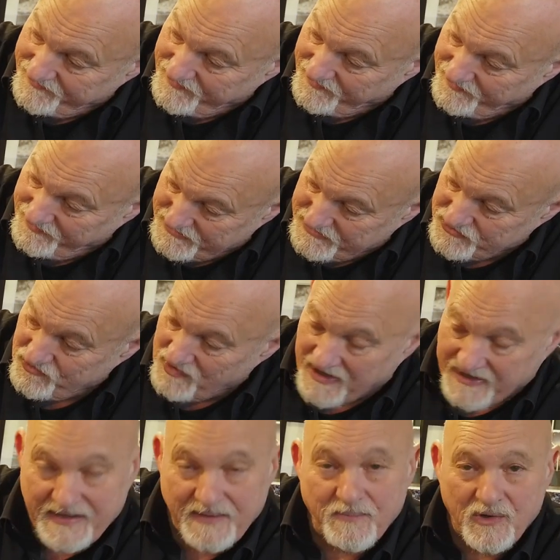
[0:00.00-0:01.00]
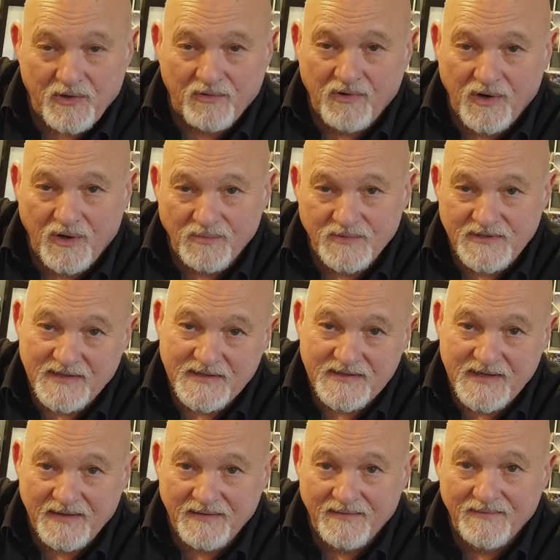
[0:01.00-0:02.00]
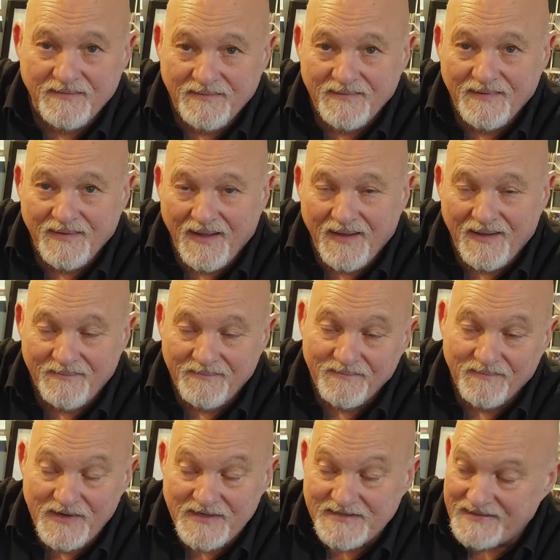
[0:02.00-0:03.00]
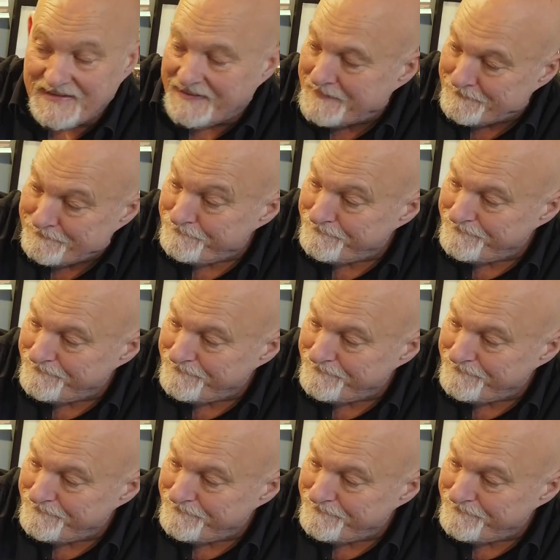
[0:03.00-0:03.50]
if you're into striking monochromes, as I said recently,